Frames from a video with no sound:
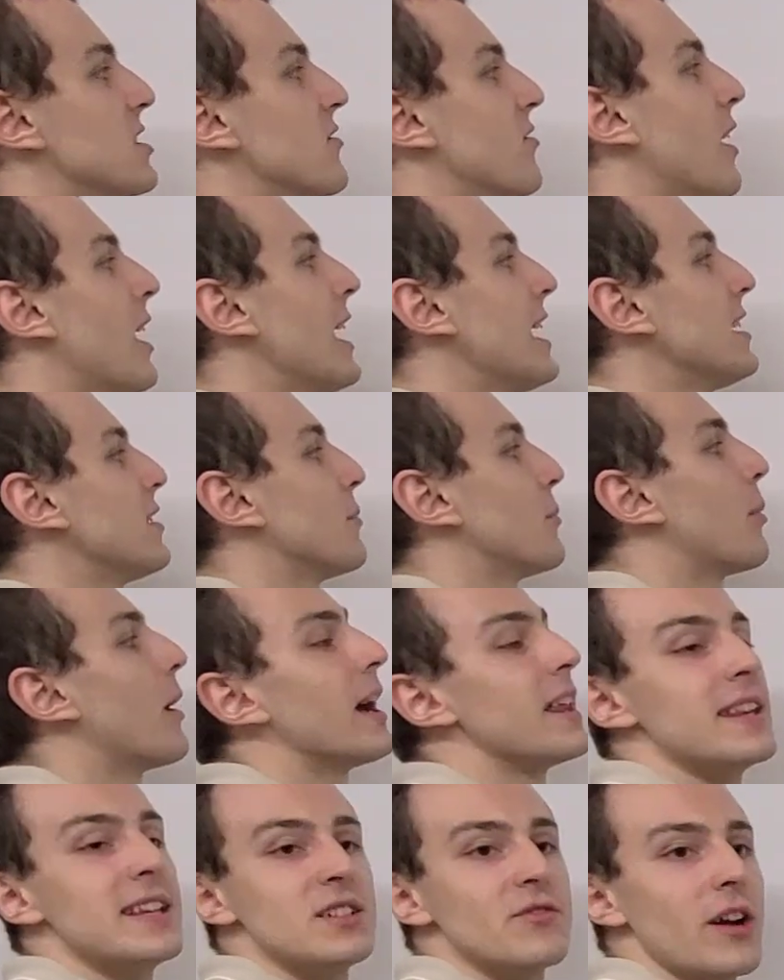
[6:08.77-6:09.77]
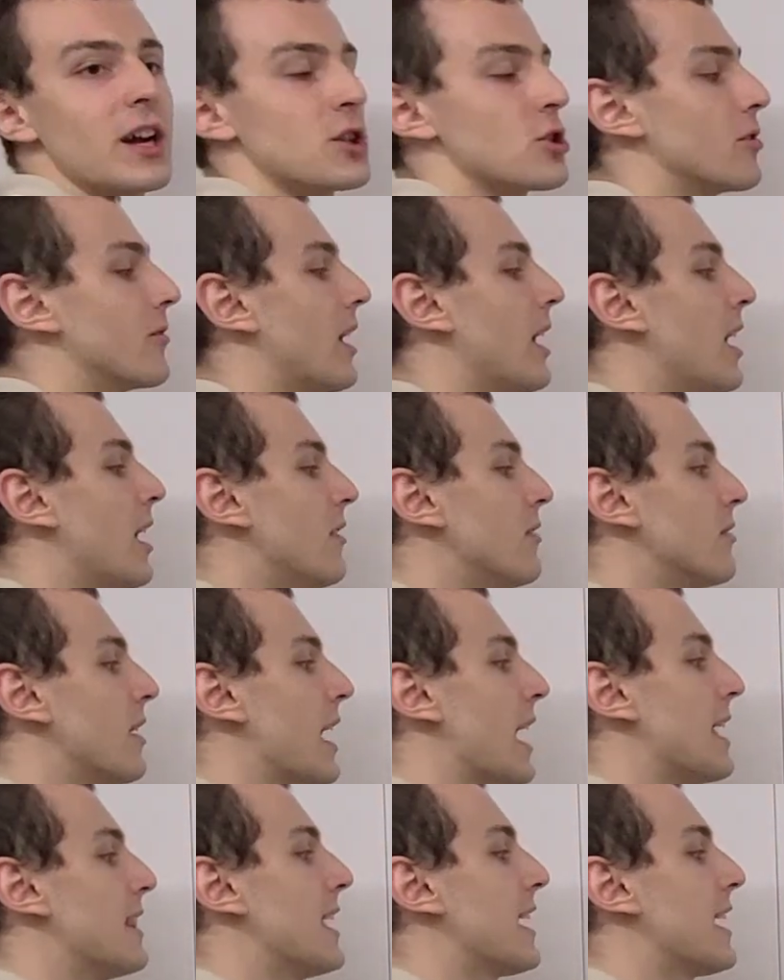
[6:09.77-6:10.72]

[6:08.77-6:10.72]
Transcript: can divide by this factor of a half,